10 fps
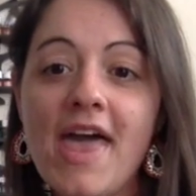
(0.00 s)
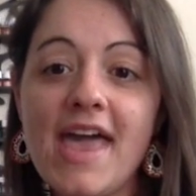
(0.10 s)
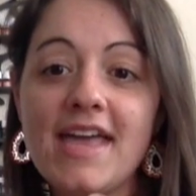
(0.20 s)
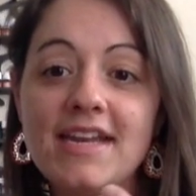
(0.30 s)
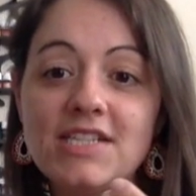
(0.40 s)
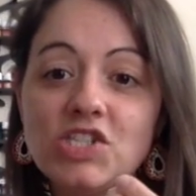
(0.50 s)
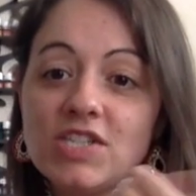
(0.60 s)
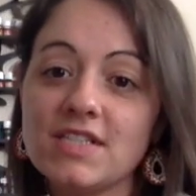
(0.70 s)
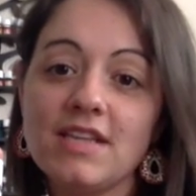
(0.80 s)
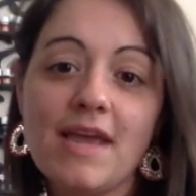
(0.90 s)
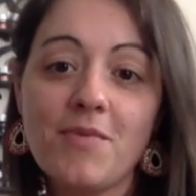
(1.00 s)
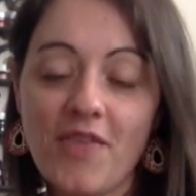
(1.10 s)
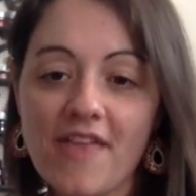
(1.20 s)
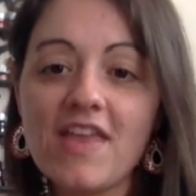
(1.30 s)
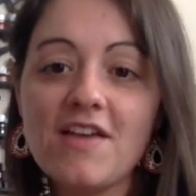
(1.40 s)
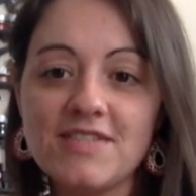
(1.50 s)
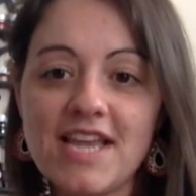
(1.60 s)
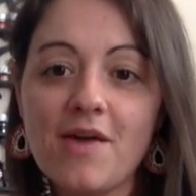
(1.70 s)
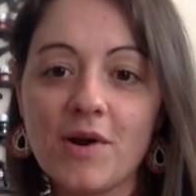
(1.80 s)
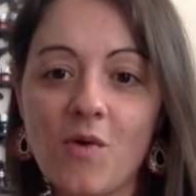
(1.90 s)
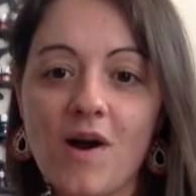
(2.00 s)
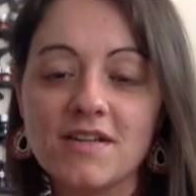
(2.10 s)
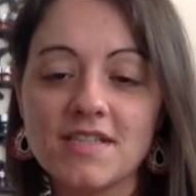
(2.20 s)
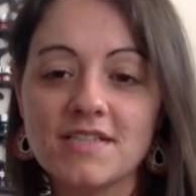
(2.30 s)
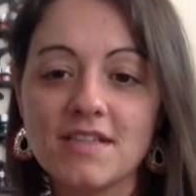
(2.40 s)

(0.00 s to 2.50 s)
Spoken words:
And it's just a label that the FDA requires us